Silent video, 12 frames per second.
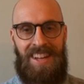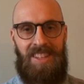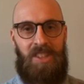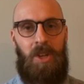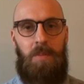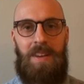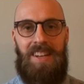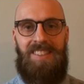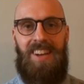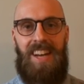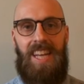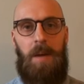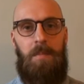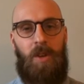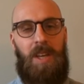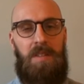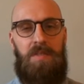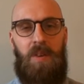This should be exciting. I'm
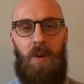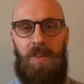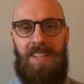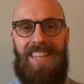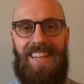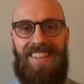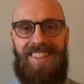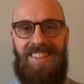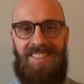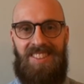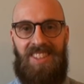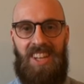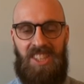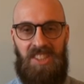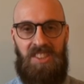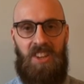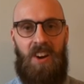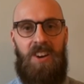looking forward to getting the discussion
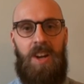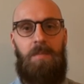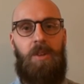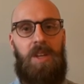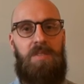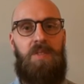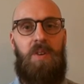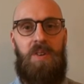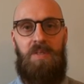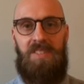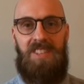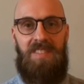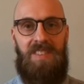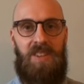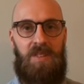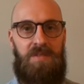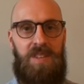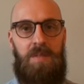started. I'm looking forward to receiving
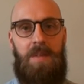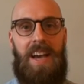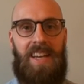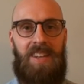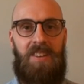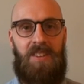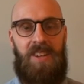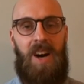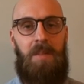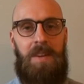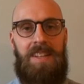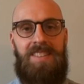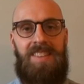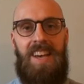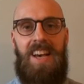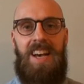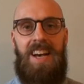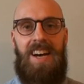your feedback and your
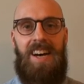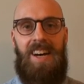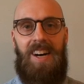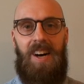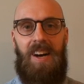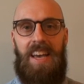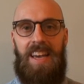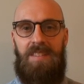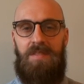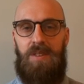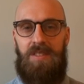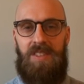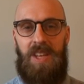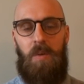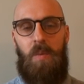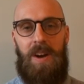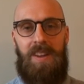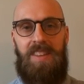comments. Uh, and for seeing
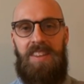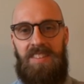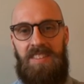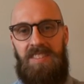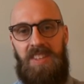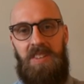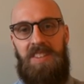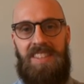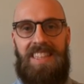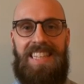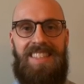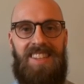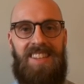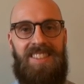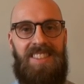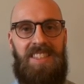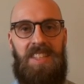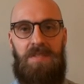where this series leads us
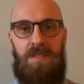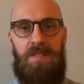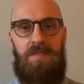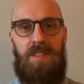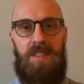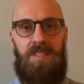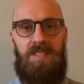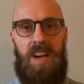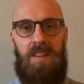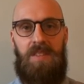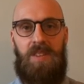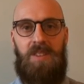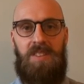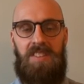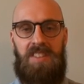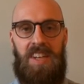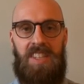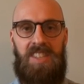and the different philosophical
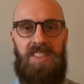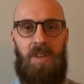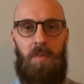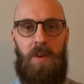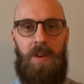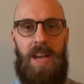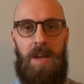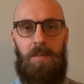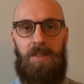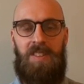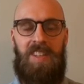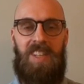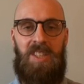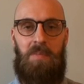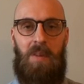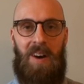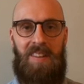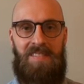discussions that we are able to touch
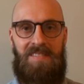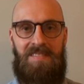upon.